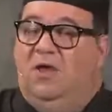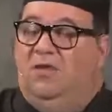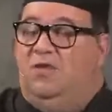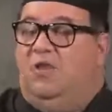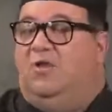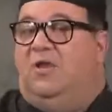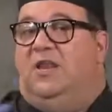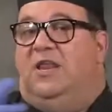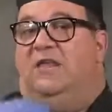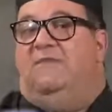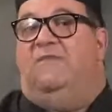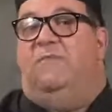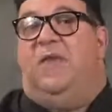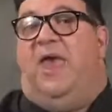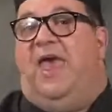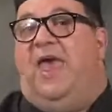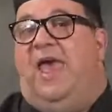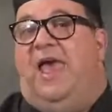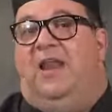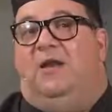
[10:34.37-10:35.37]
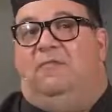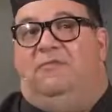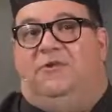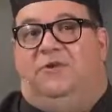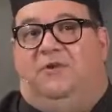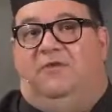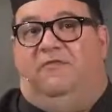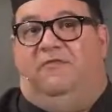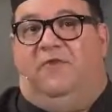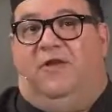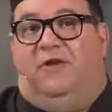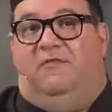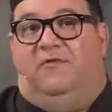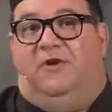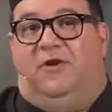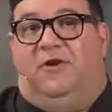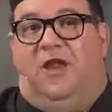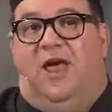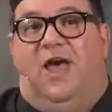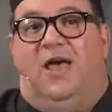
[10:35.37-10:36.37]
You could even add them to your
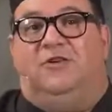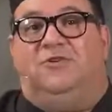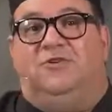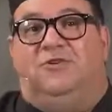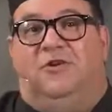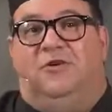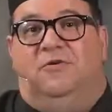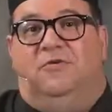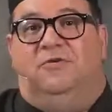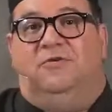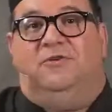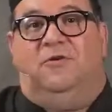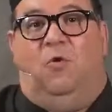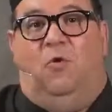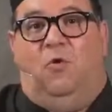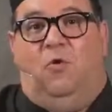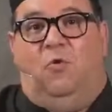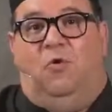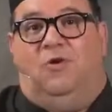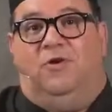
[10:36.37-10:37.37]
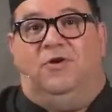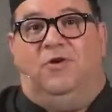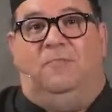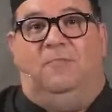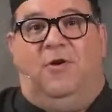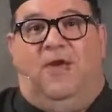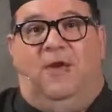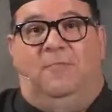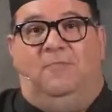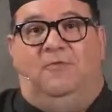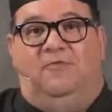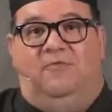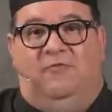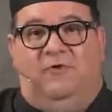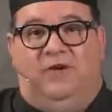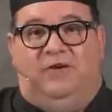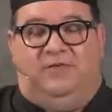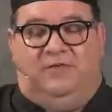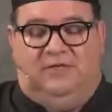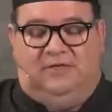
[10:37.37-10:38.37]
favorite nachos or your papa
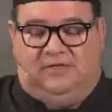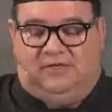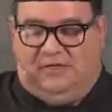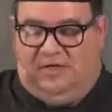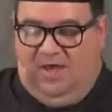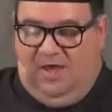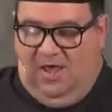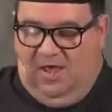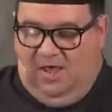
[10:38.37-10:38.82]
fritas.